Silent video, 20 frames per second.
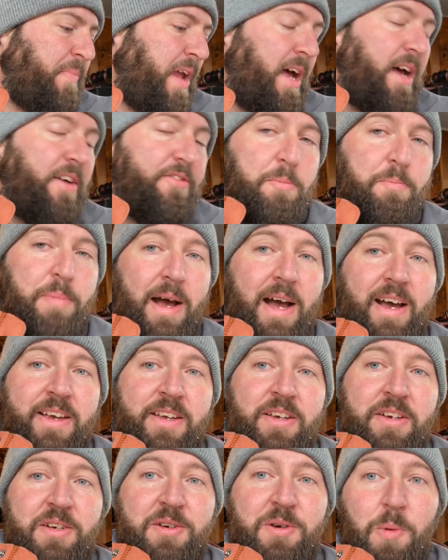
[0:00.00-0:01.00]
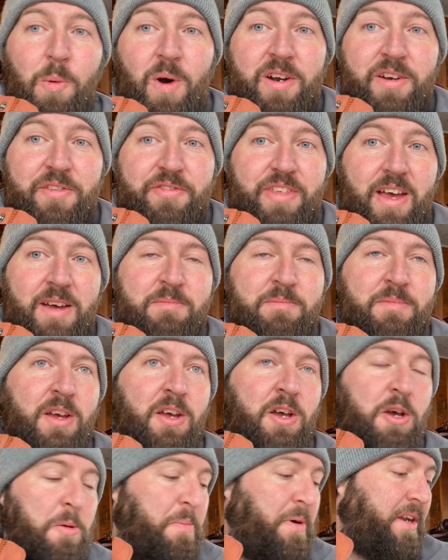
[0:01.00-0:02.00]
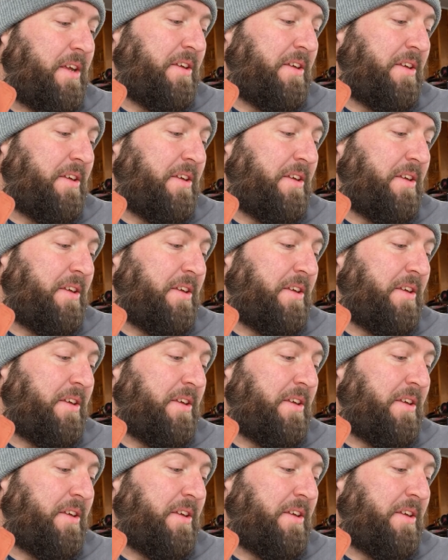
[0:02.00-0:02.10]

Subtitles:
I'll have to buy one of them, but